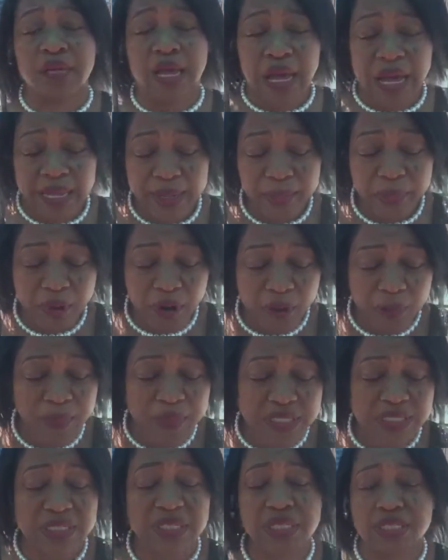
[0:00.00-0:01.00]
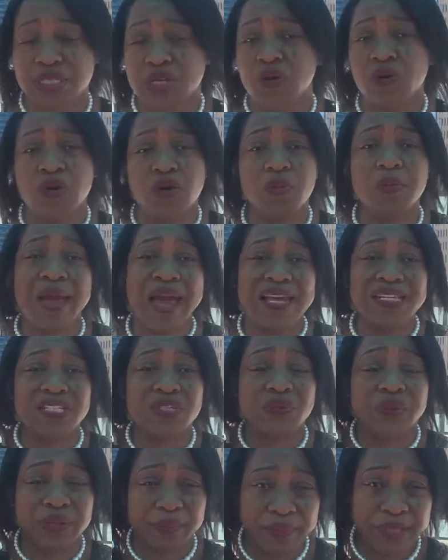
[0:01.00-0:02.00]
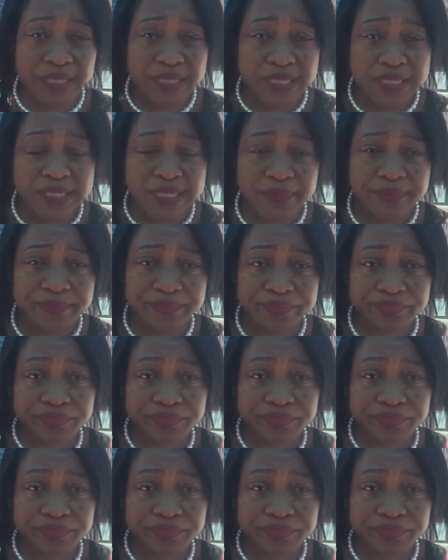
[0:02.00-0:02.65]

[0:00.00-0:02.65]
I purposely don't go past 20 minutes.